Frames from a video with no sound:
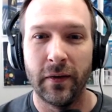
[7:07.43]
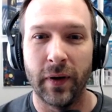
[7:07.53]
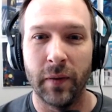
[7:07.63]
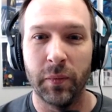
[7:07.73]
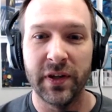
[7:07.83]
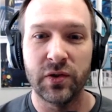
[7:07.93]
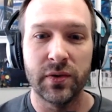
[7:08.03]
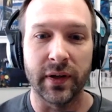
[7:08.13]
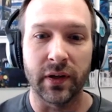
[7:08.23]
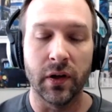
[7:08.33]
right but this was
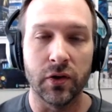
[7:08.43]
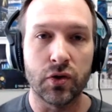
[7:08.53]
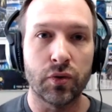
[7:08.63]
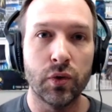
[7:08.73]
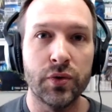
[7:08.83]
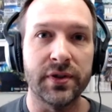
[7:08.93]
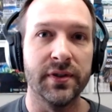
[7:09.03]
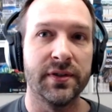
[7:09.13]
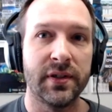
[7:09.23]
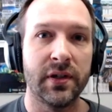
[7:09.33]
like a true
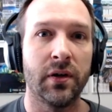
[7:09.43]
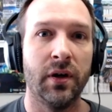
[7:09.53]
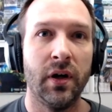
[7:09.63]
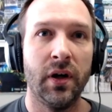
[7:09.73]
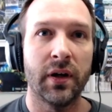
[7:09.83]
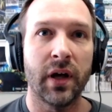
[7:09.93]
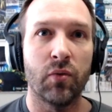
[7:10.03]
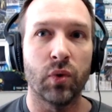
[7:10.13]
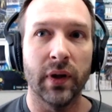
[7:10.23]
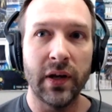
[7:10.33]
sincere kind
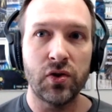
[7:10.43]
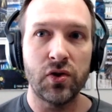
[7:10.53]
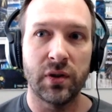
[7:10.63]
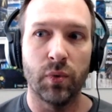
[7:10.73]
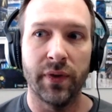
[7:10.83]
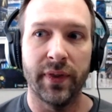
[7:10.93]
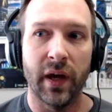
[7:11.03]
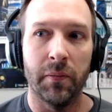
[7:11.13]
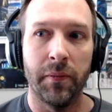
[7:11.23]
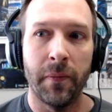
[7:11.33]
of relationship with
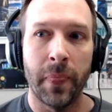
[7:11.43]
them